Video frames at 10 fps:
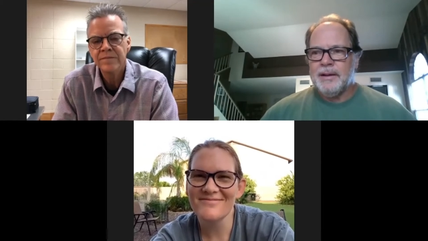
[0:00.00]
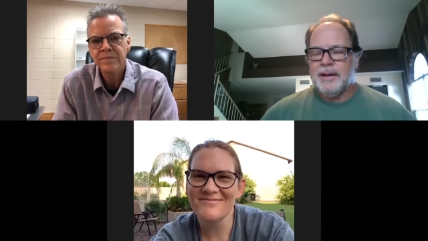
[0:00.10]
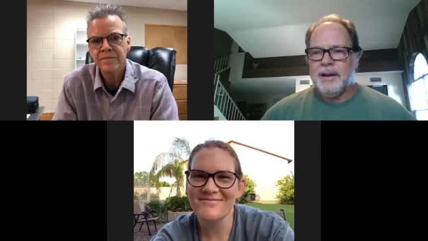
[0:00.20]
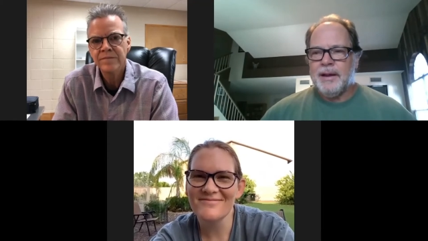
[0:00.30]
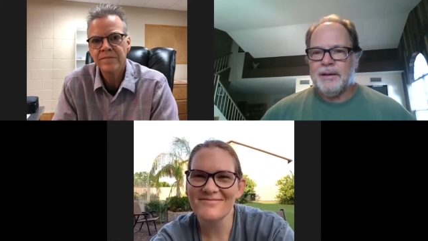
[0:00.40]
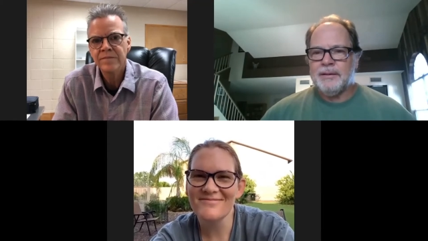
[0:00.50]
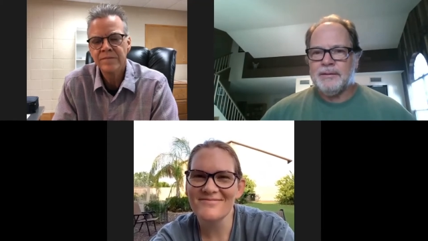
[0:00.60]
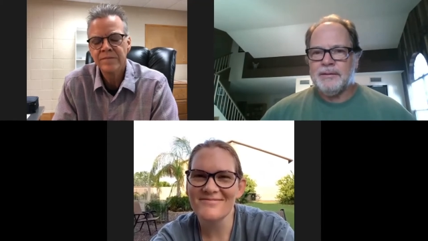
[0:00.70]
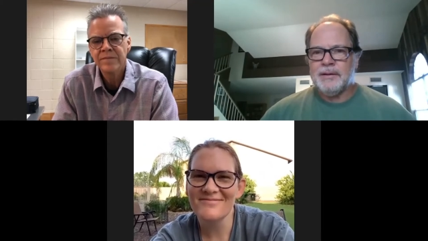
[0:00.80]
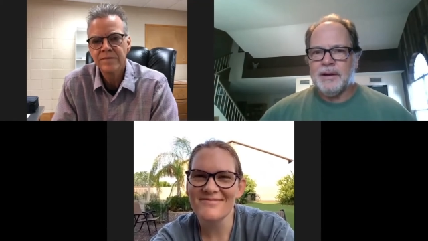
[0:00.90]
Speaker 1: and
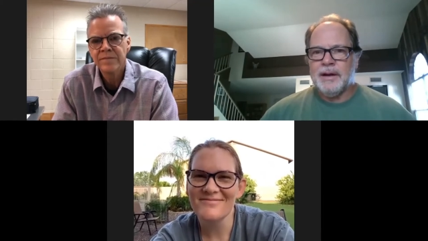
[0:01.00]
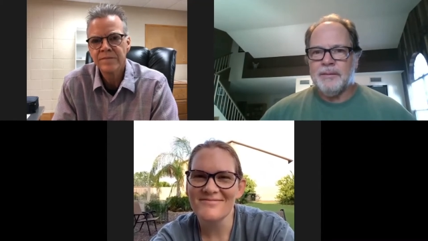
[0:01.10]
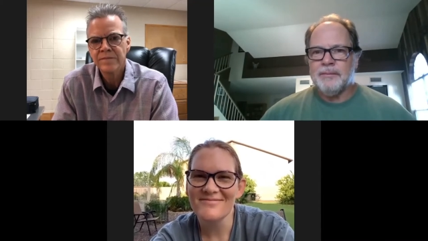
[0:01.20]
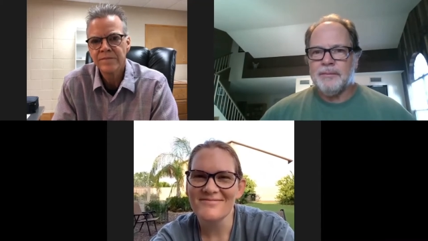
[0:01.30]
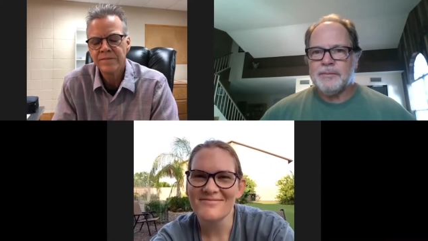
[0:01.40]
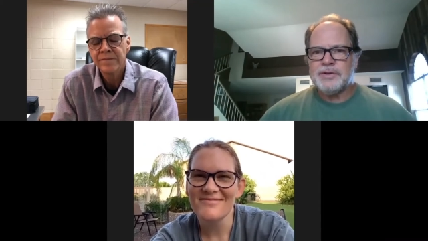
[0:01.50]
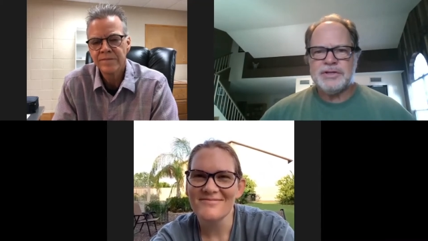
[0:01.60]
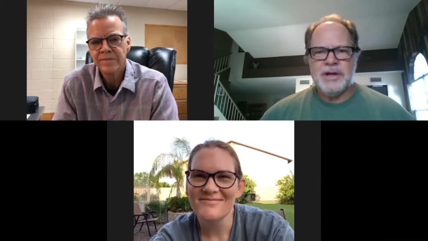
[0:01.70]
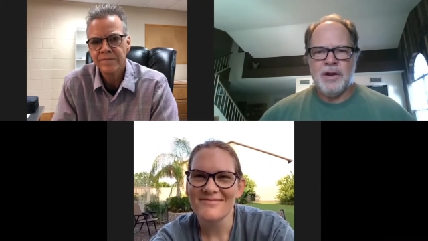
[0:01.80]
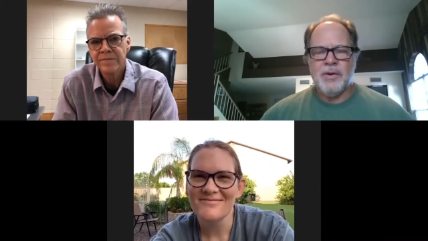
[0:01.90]
um,
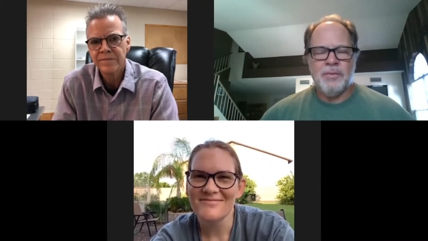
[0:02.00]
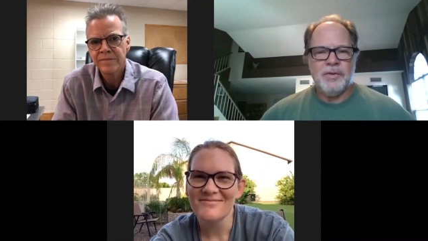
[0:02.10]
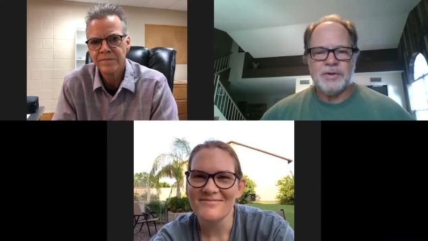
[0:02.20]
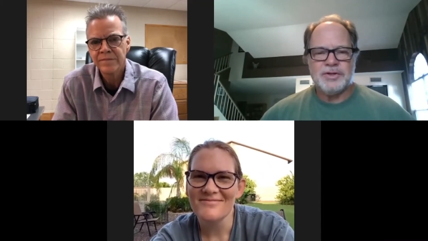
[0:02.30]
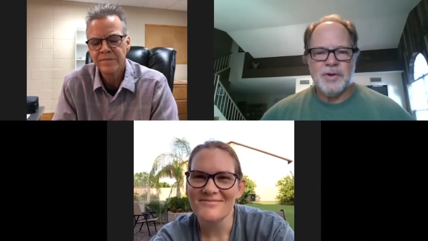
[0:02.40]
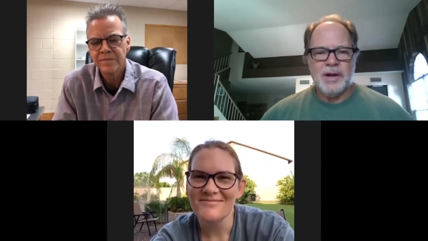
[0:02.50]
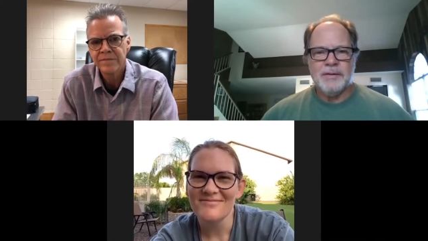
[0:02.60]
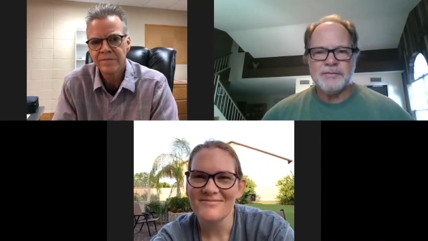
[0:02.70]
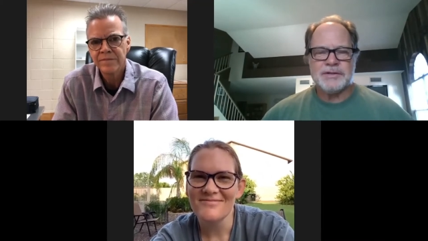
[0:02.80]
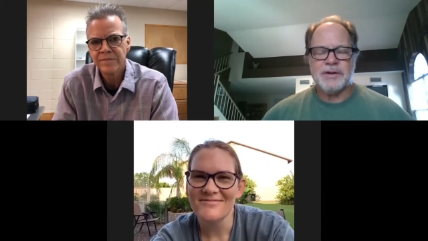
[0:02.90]
share with our
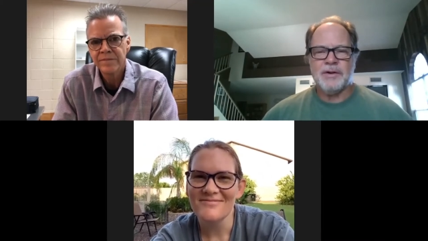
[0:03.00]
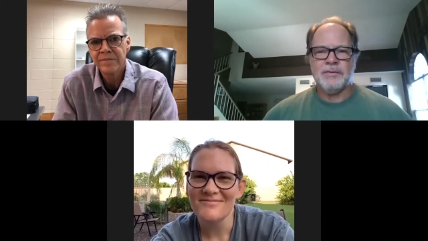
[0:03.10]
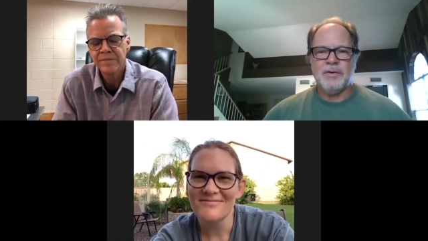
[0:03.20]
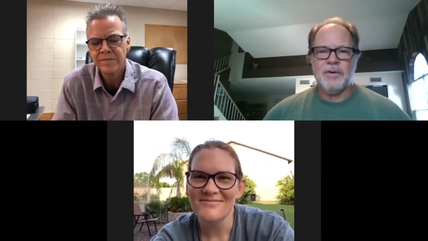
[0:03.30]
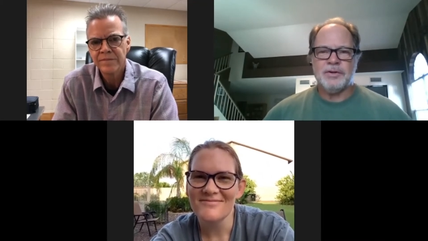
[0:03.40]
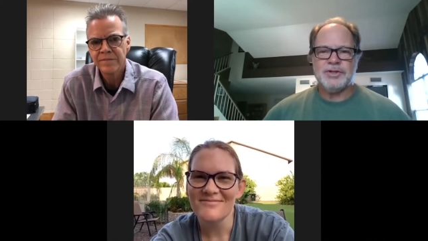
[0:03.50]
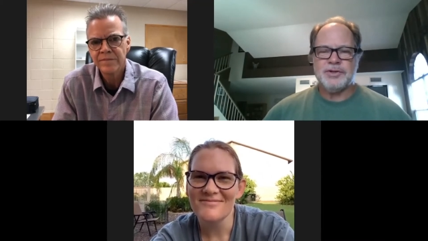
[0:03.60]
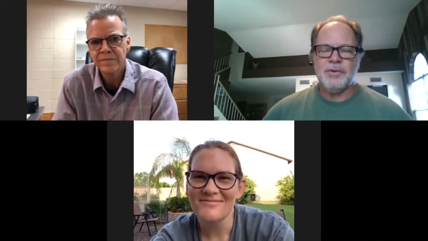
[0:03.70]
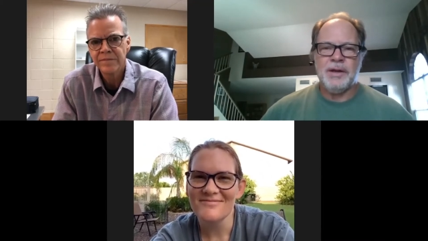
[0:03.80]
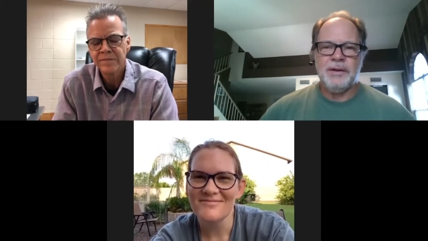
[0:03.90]
triumphs and our, our
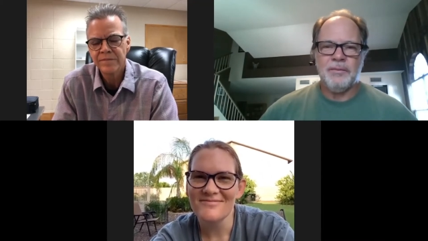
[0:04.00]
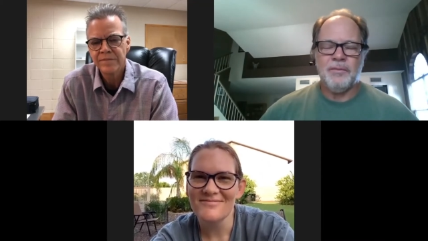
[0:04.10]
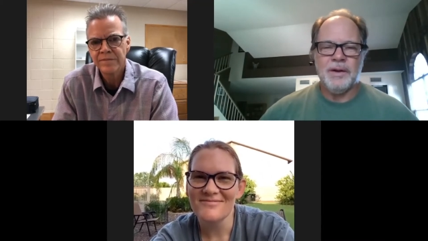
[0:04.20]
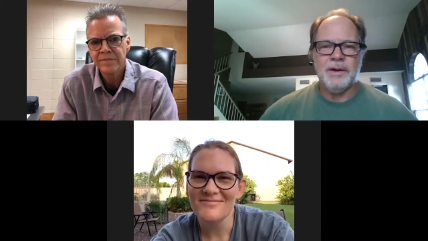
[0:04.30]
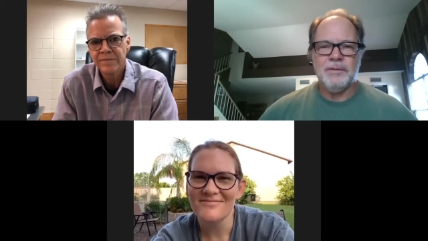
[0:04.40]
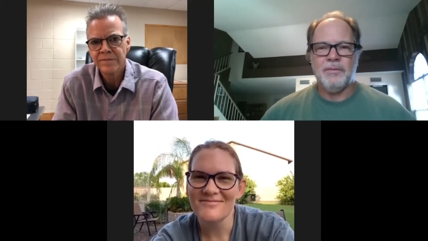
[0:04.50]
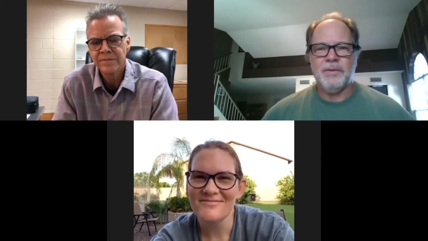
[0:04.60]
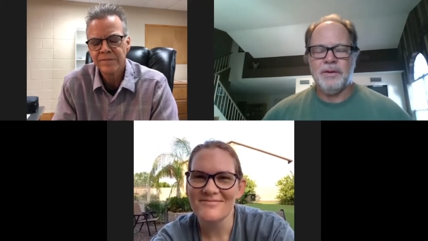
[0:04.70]
joy when when